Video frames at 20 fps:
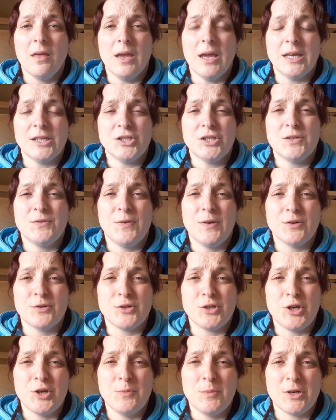it just
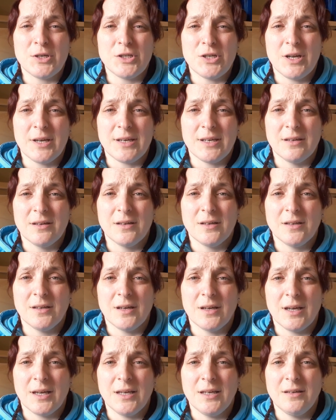feels too much like
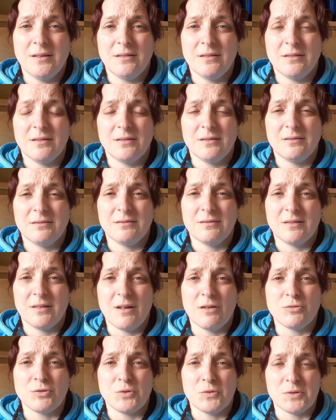a
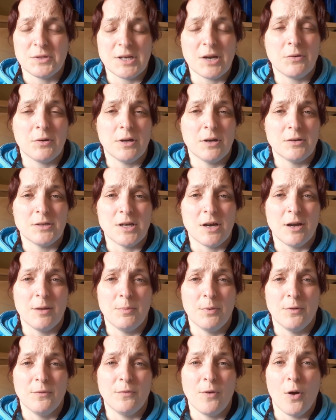cultural
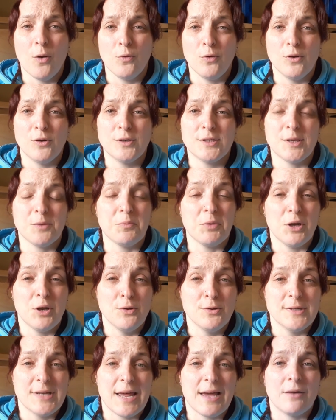stereotype of, oh look, somebody
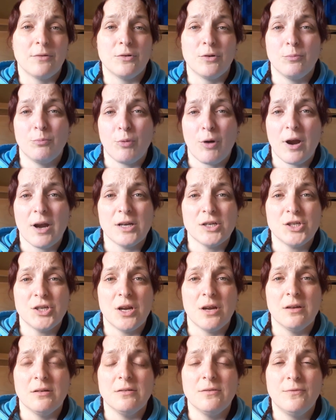who's loud and brash
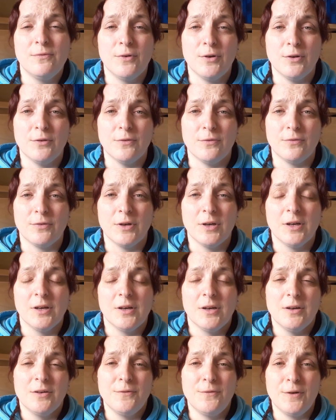and full of
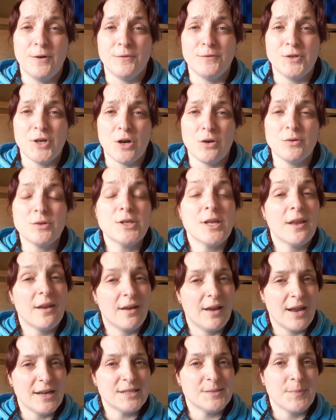jokes,
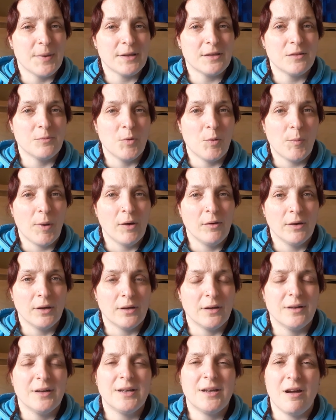let's make them
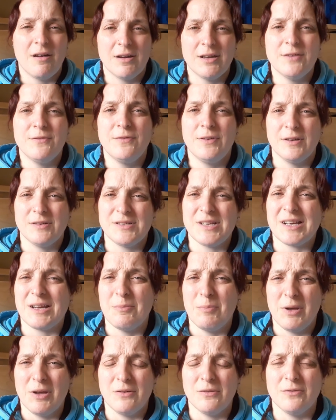American. It kind of feels like
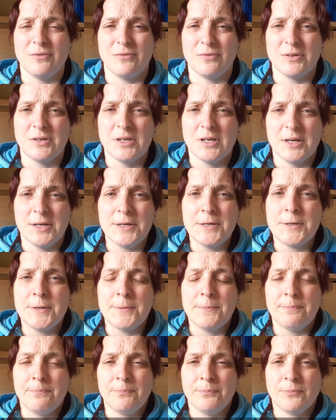a bit of
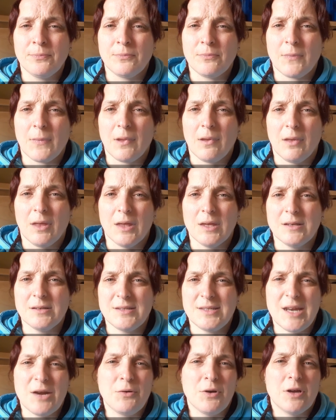
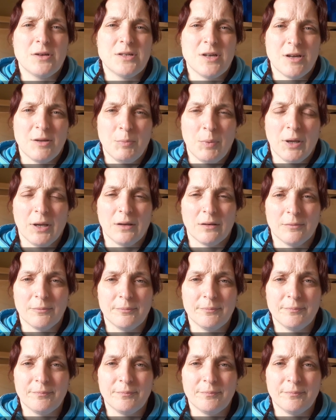stereotyping,